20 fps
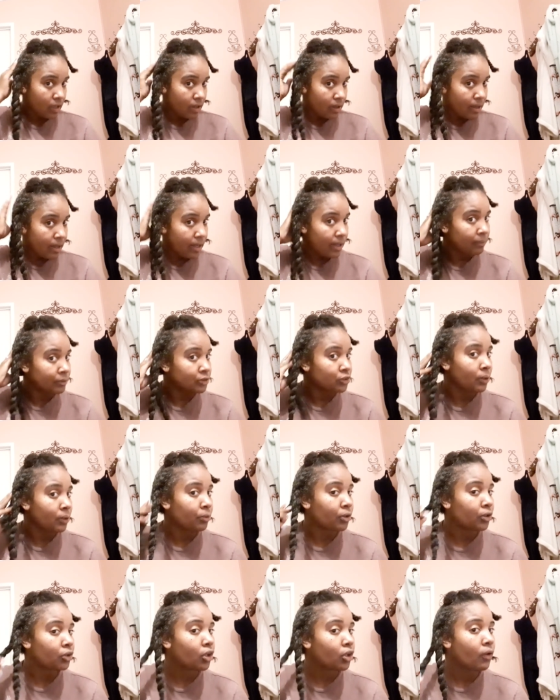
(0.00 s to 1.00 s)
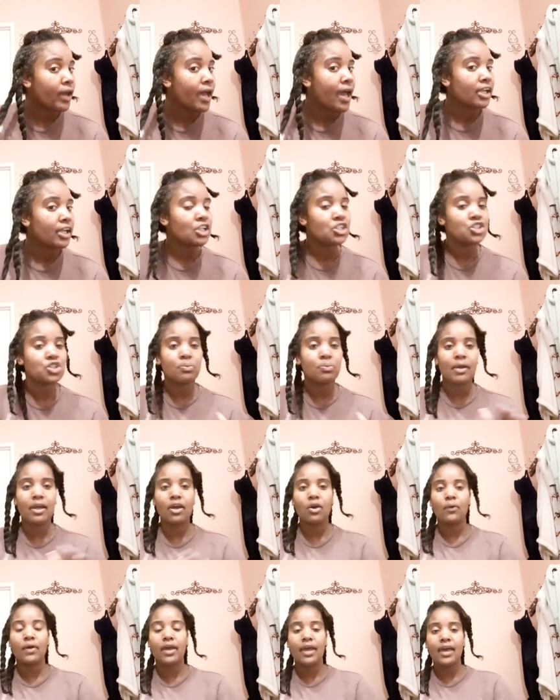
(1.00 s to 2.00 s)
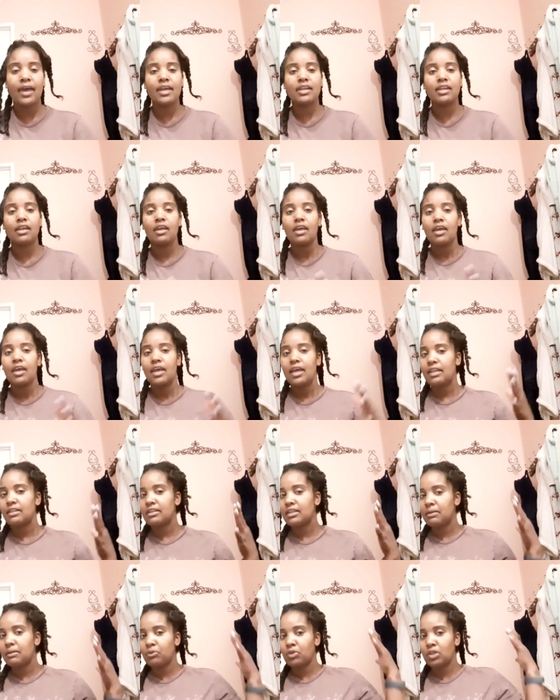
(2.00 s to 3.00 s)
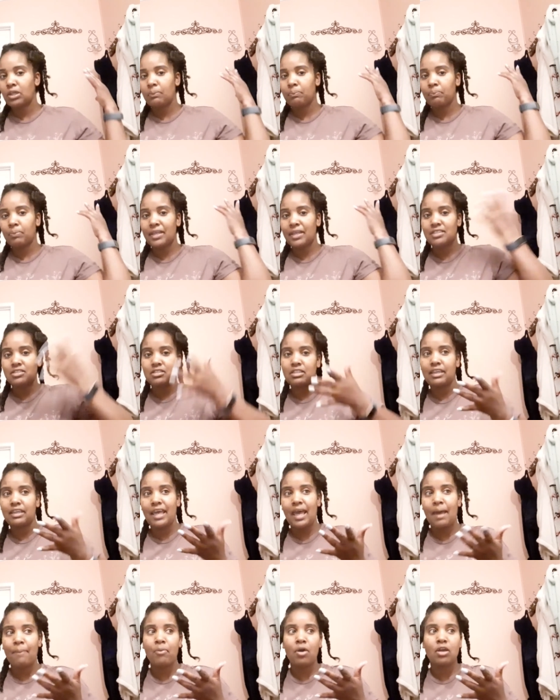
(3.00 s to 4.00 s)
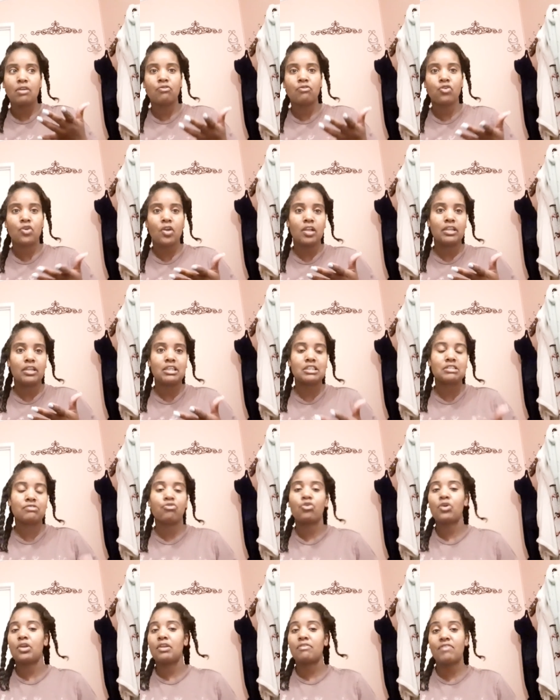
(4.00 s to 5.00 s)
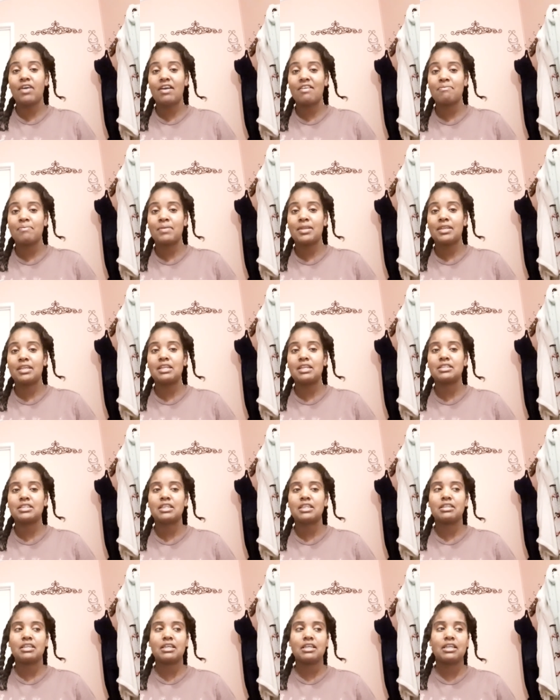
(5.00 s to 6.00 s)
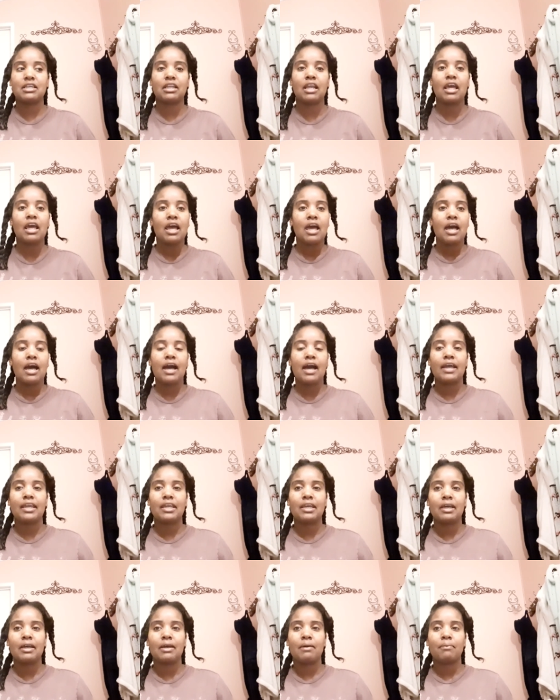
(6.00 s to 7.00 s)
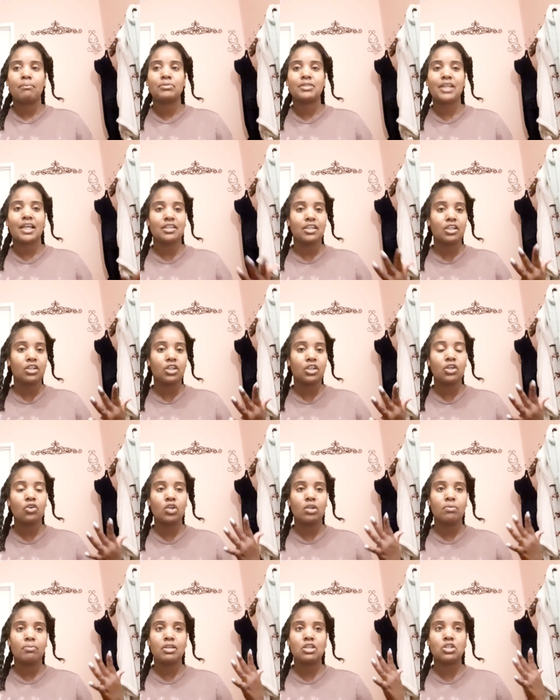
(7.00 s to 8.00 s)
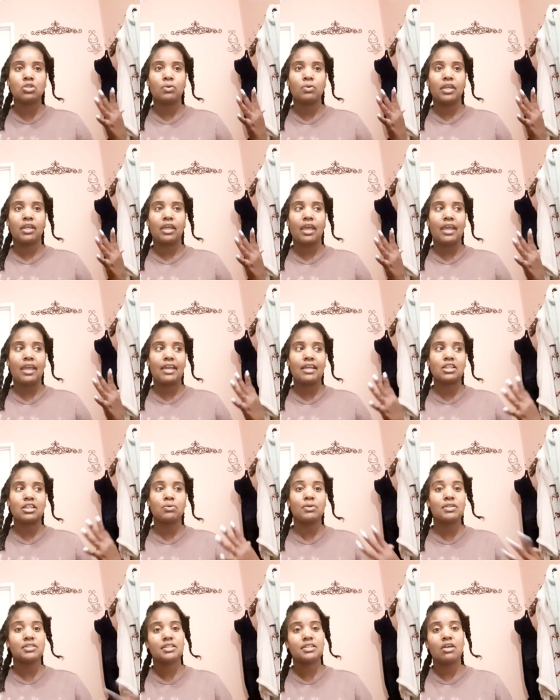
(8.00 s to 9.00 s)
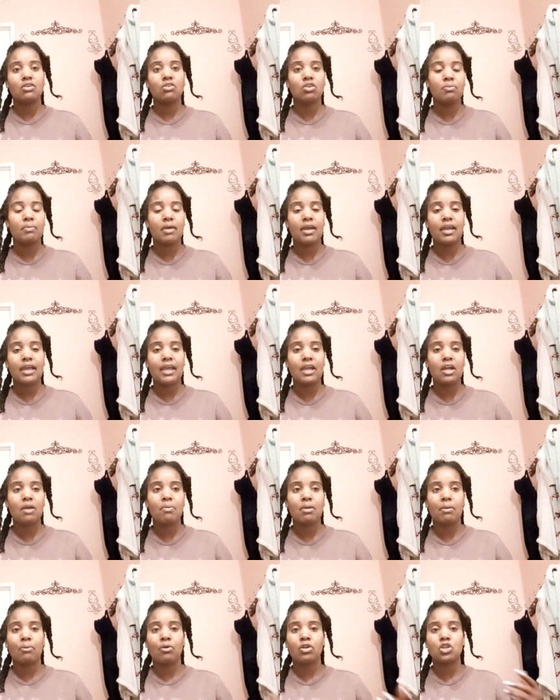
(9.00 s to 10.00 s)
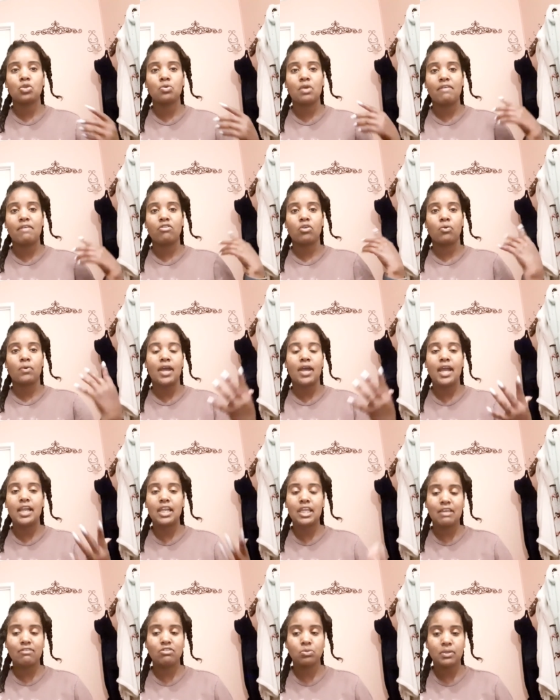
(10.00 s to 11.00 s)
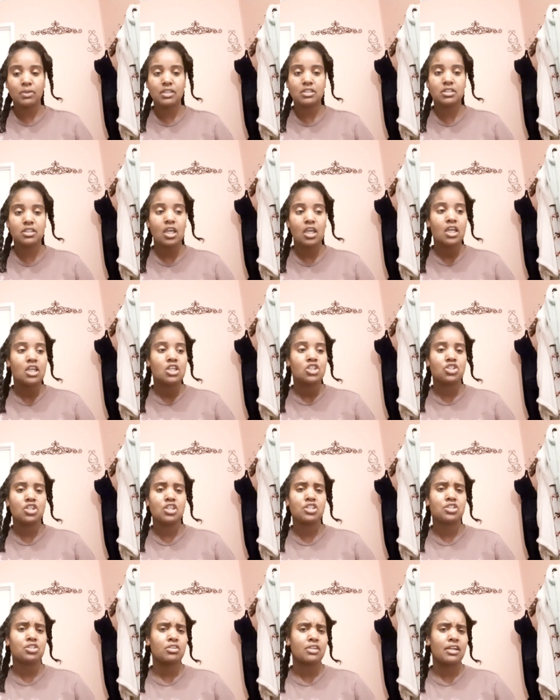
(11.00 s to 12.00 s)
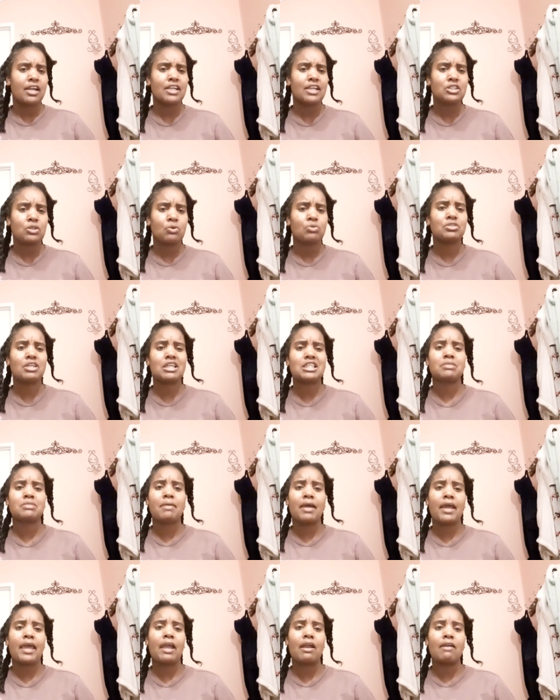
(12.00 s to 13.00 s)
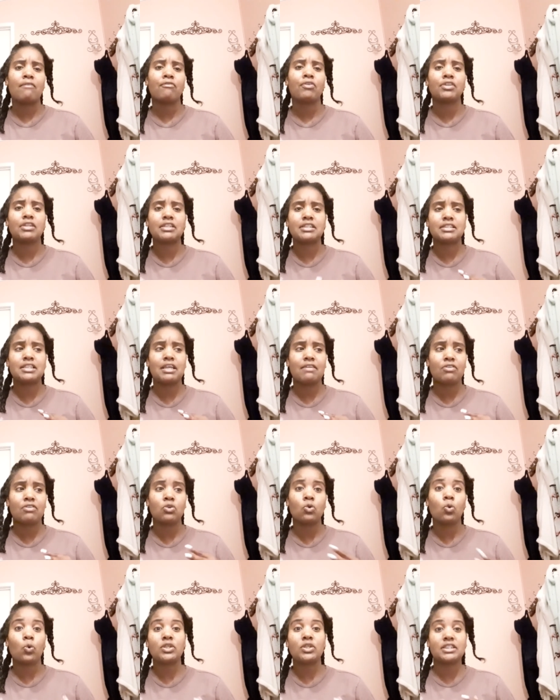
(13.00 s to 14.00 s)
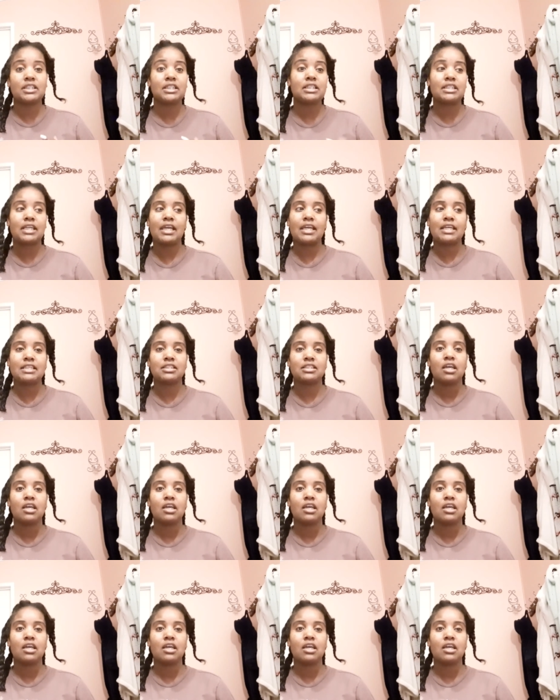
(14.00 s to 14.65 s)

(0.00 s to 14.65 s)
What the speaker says: So I'm going to go ahead and do my whole head, and then I'm going to place the cap on for at least 45 minutes, and then I am technically going to be doing a twist out on my hair, but I want to do a variety of twists just so that I don't touch my hair for the 7 or 10 days